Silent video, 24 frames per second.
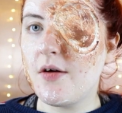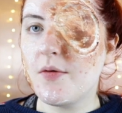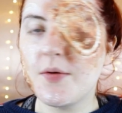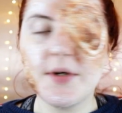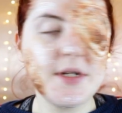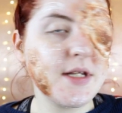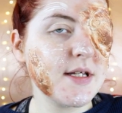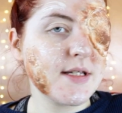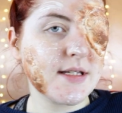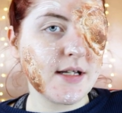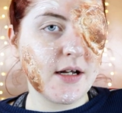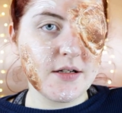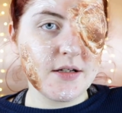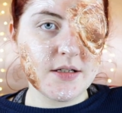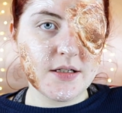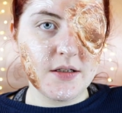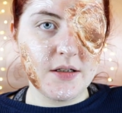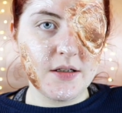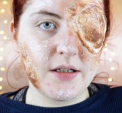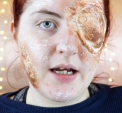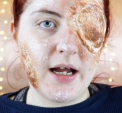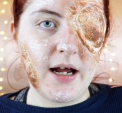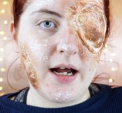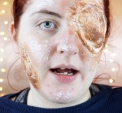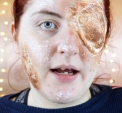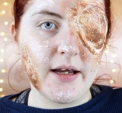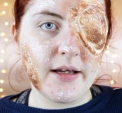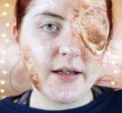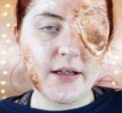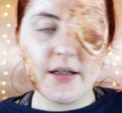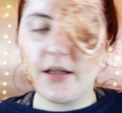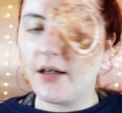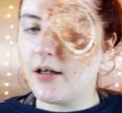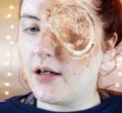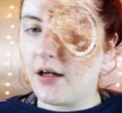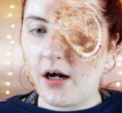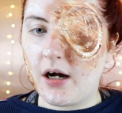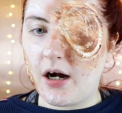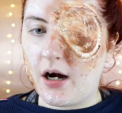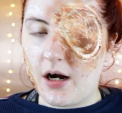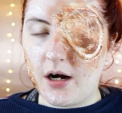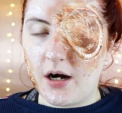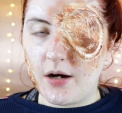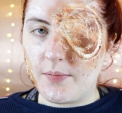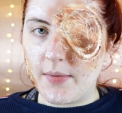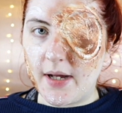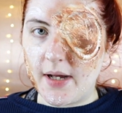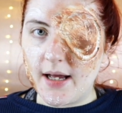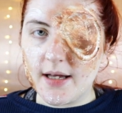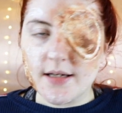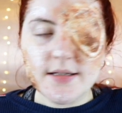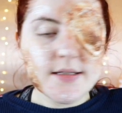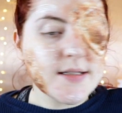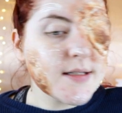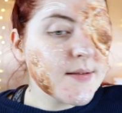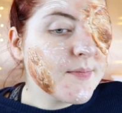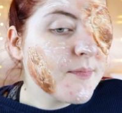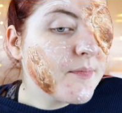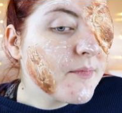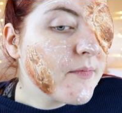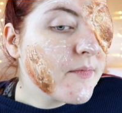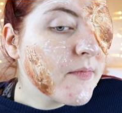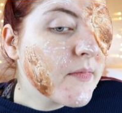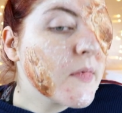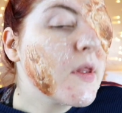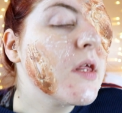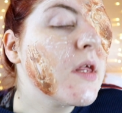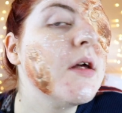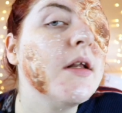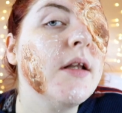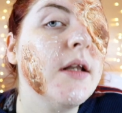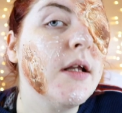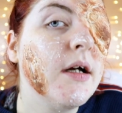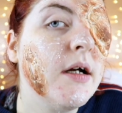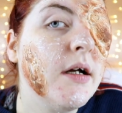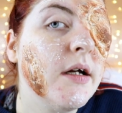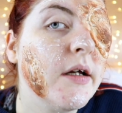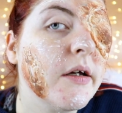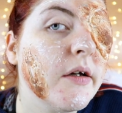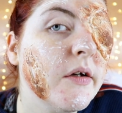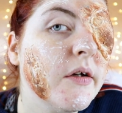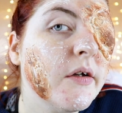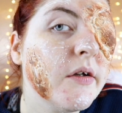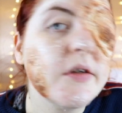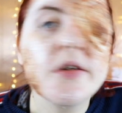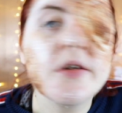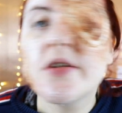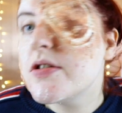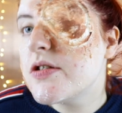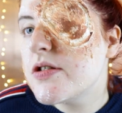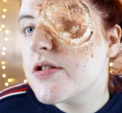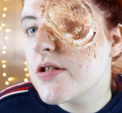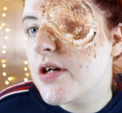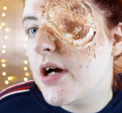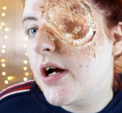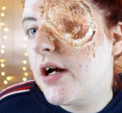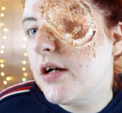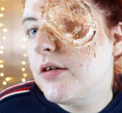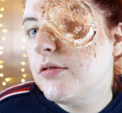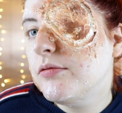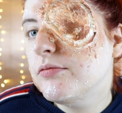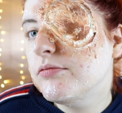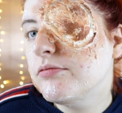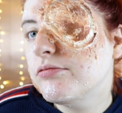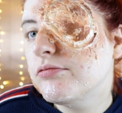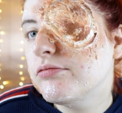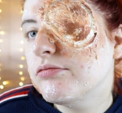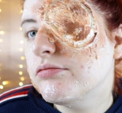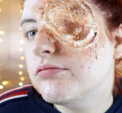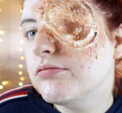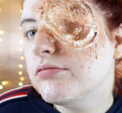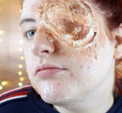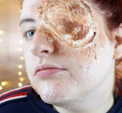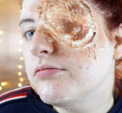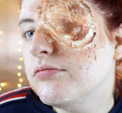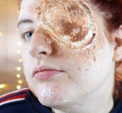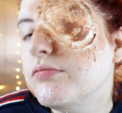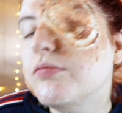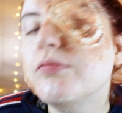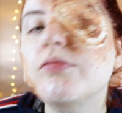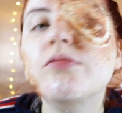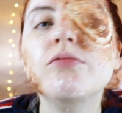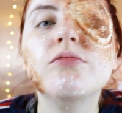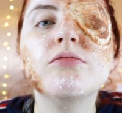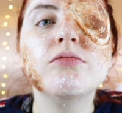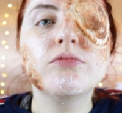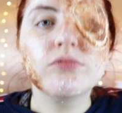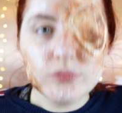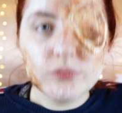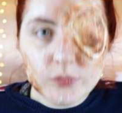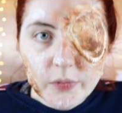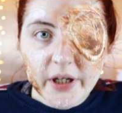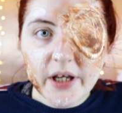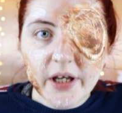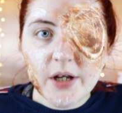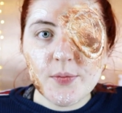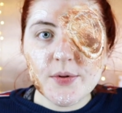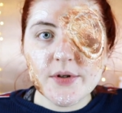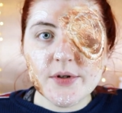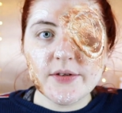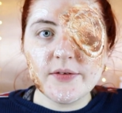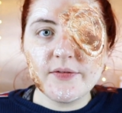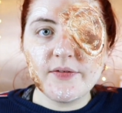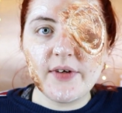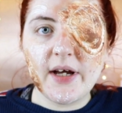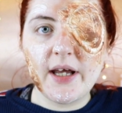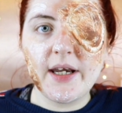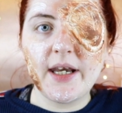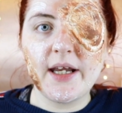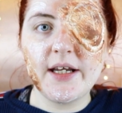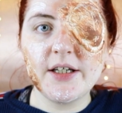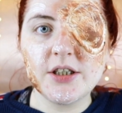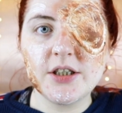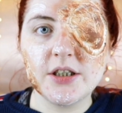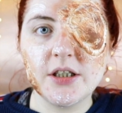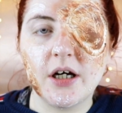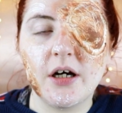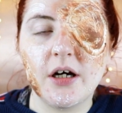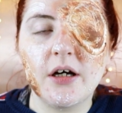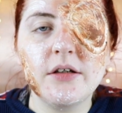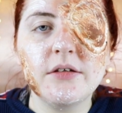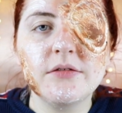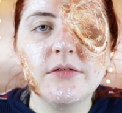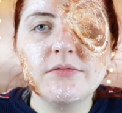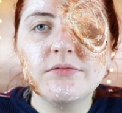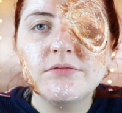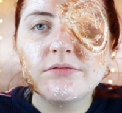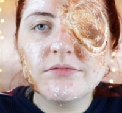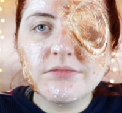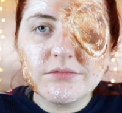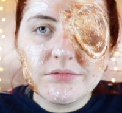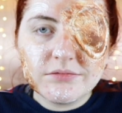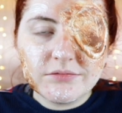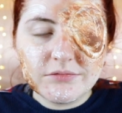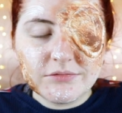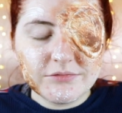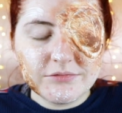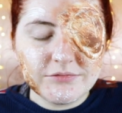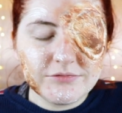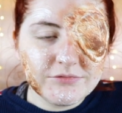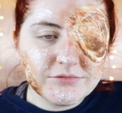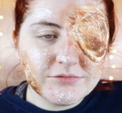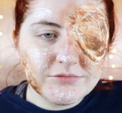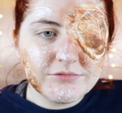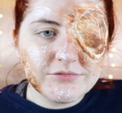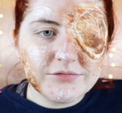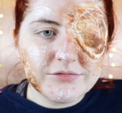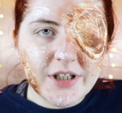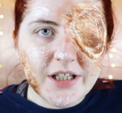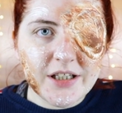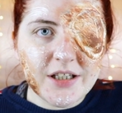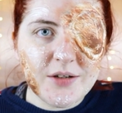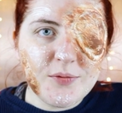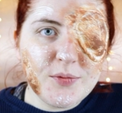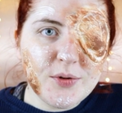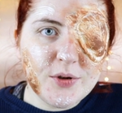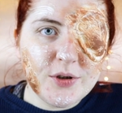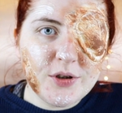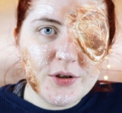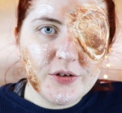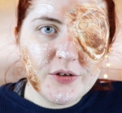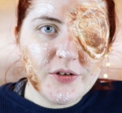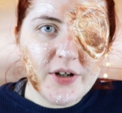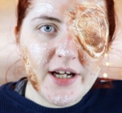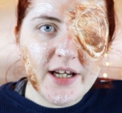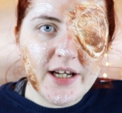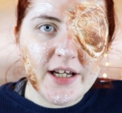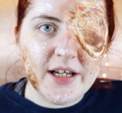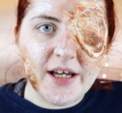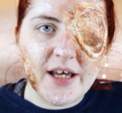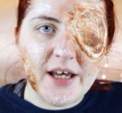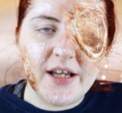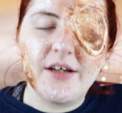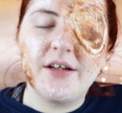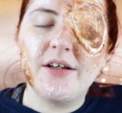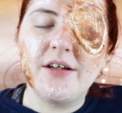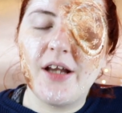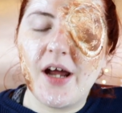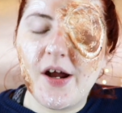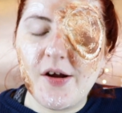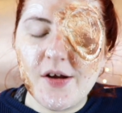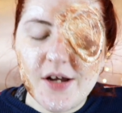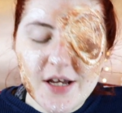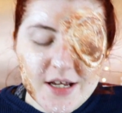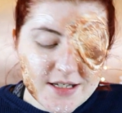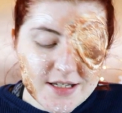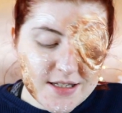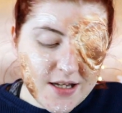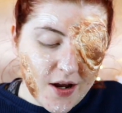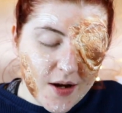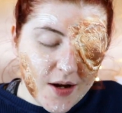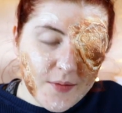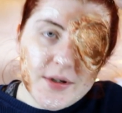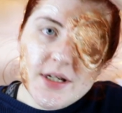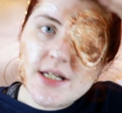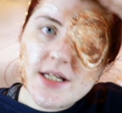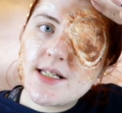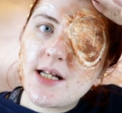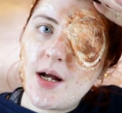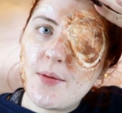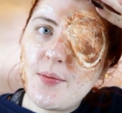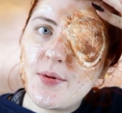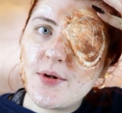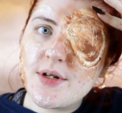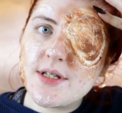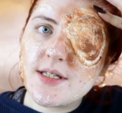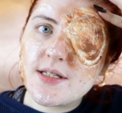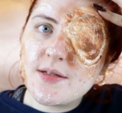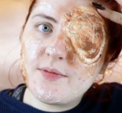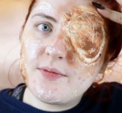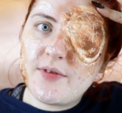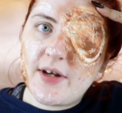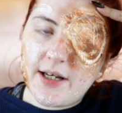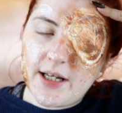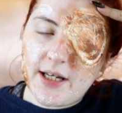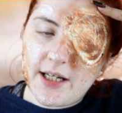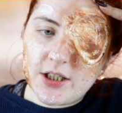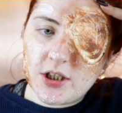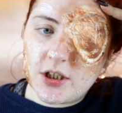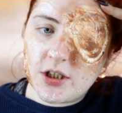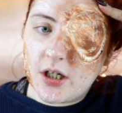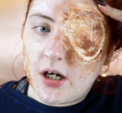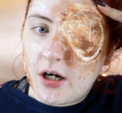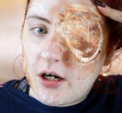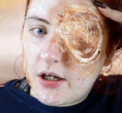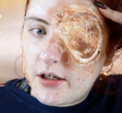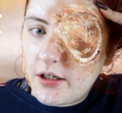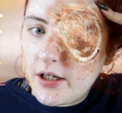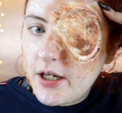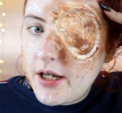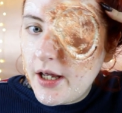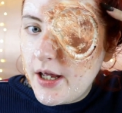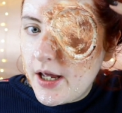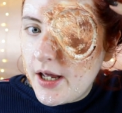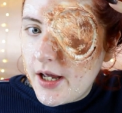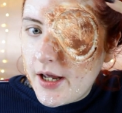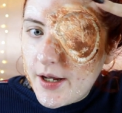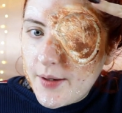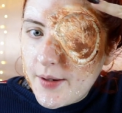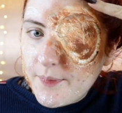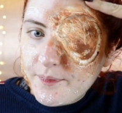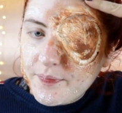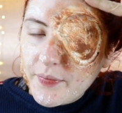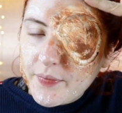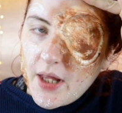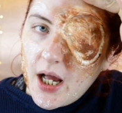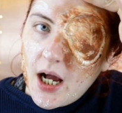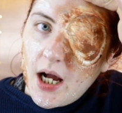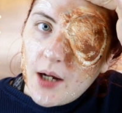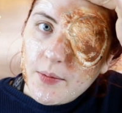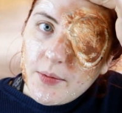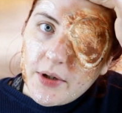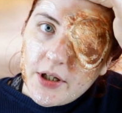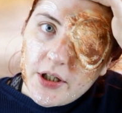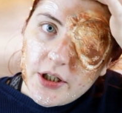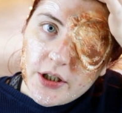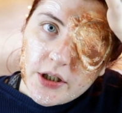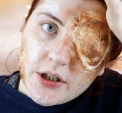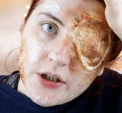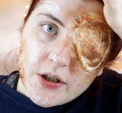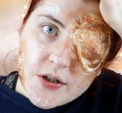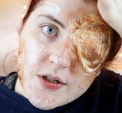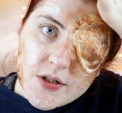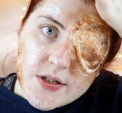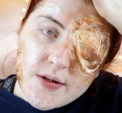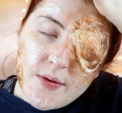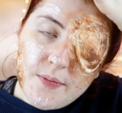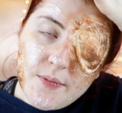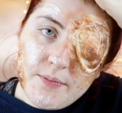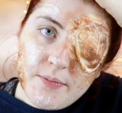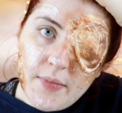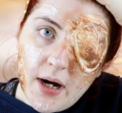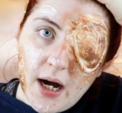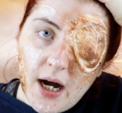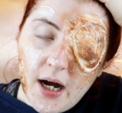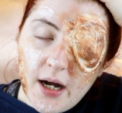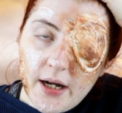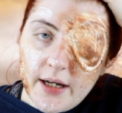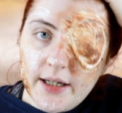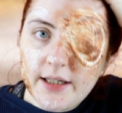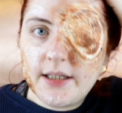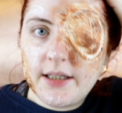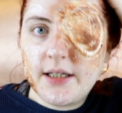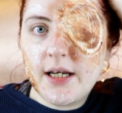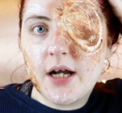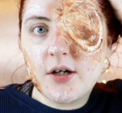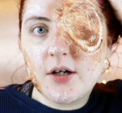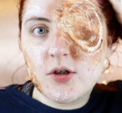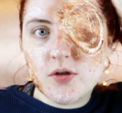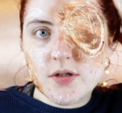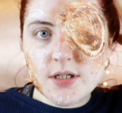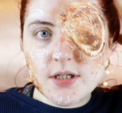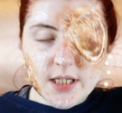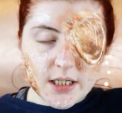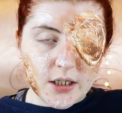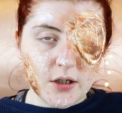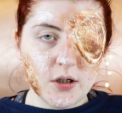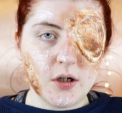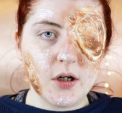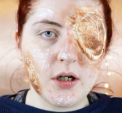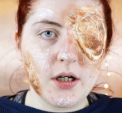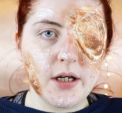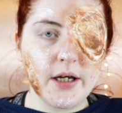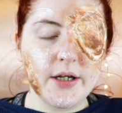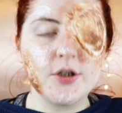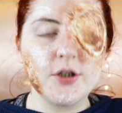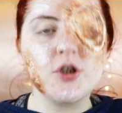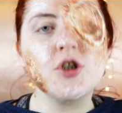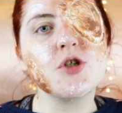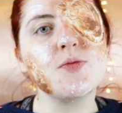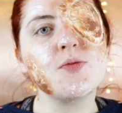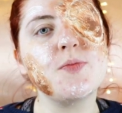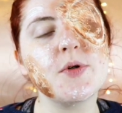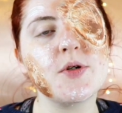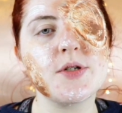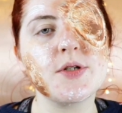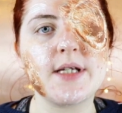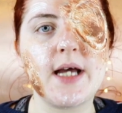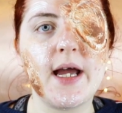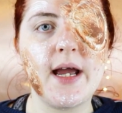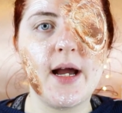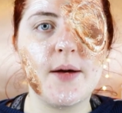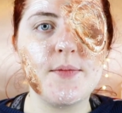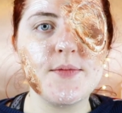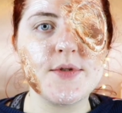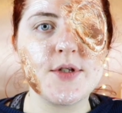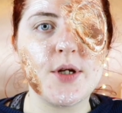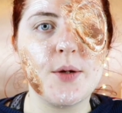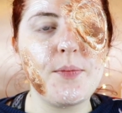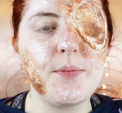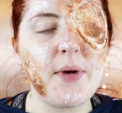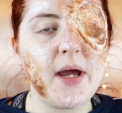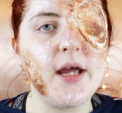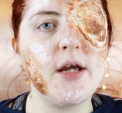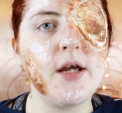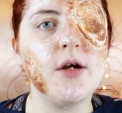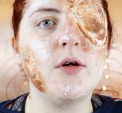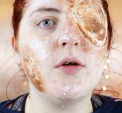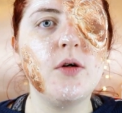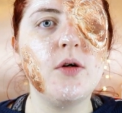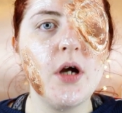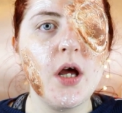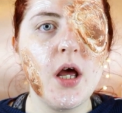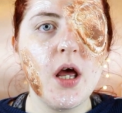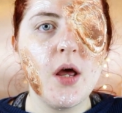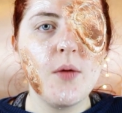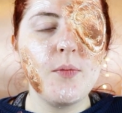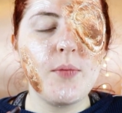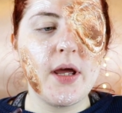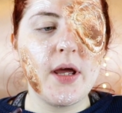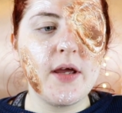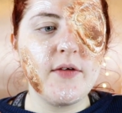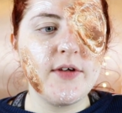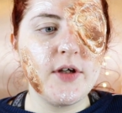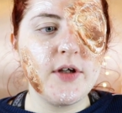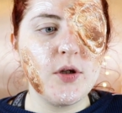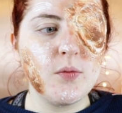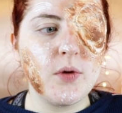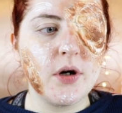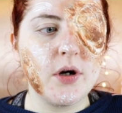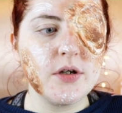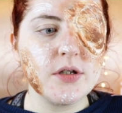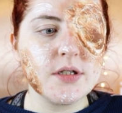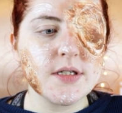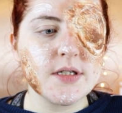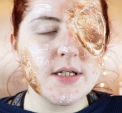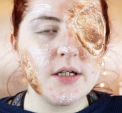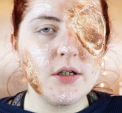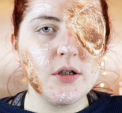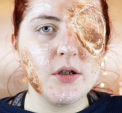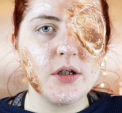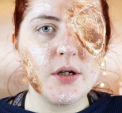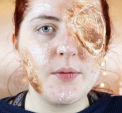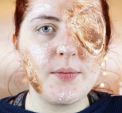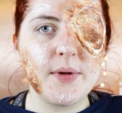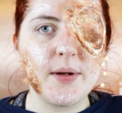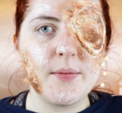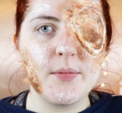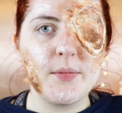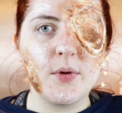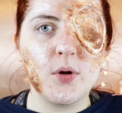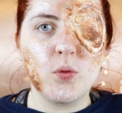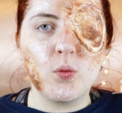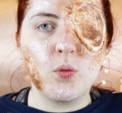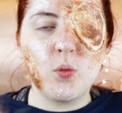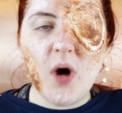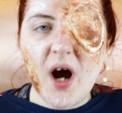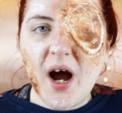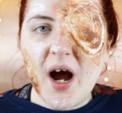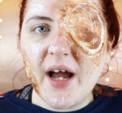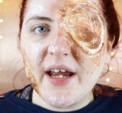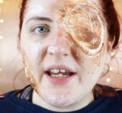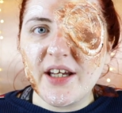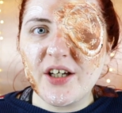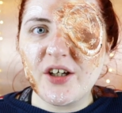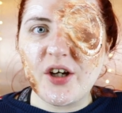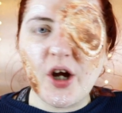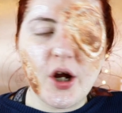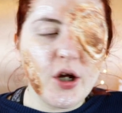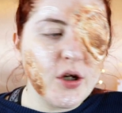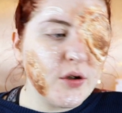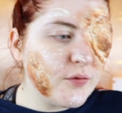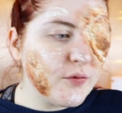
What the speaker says: when you're starting to look like a hot mess, like so, we're going to put some foundation on and then we'll look great again. No, so I'm going to start putting some foundation on. I'm going to use my natural skin colour just because I am so pale, but if you want to look a bit more white, go